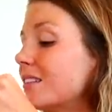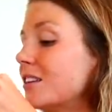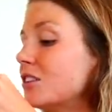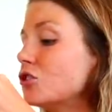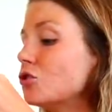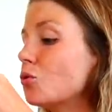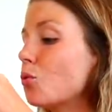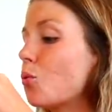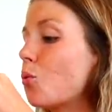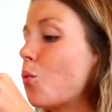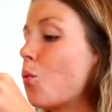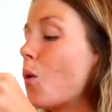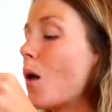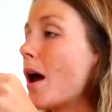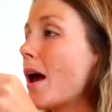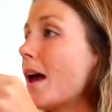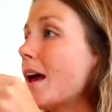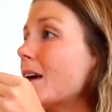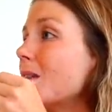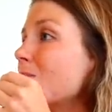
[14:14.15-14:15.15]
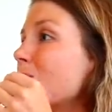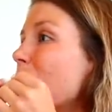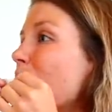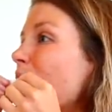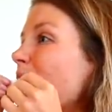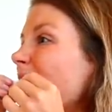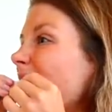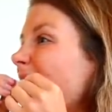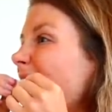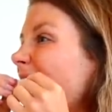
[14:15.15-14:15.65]
These are way
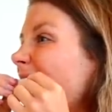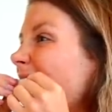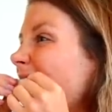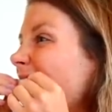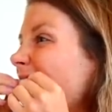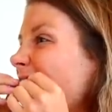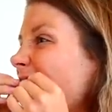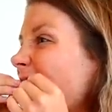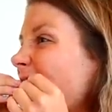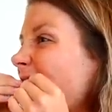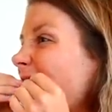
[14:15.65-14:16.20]
more like